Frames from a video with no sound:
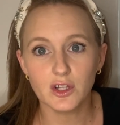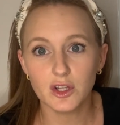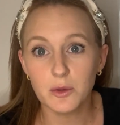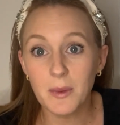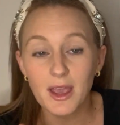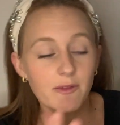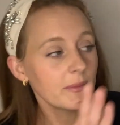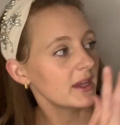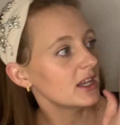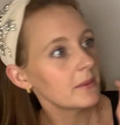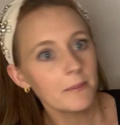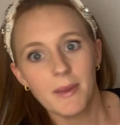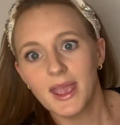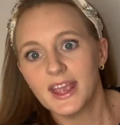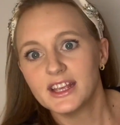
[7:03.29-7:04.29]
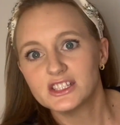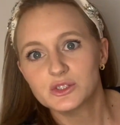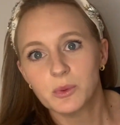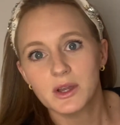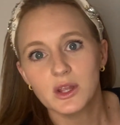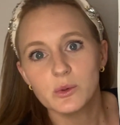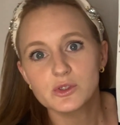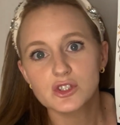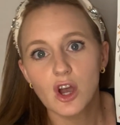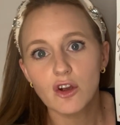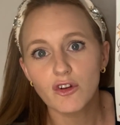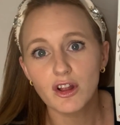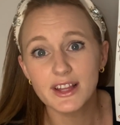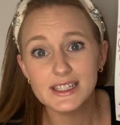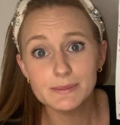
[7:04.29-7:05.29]
You might have been amazed when you saw
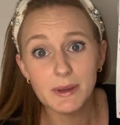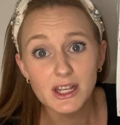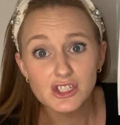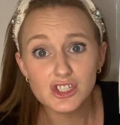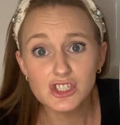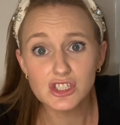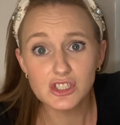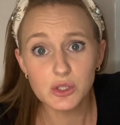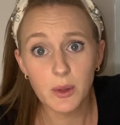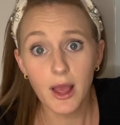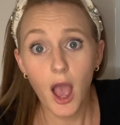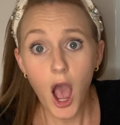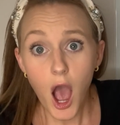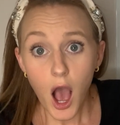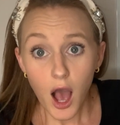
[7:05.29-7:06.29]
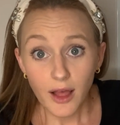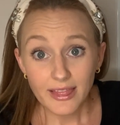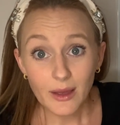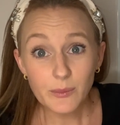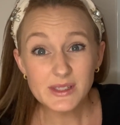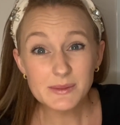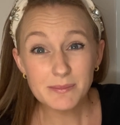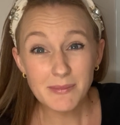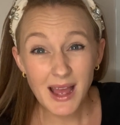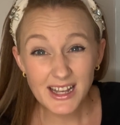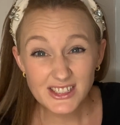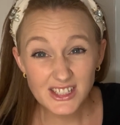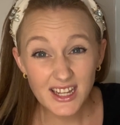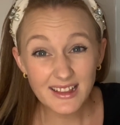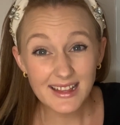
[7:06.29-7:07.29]
all these pictures because you're like, oh, that was
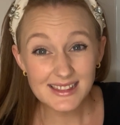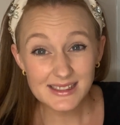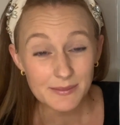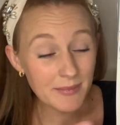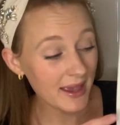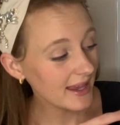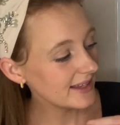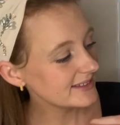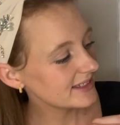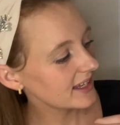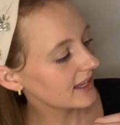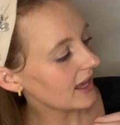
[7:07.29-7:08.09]
magic, that's amazing.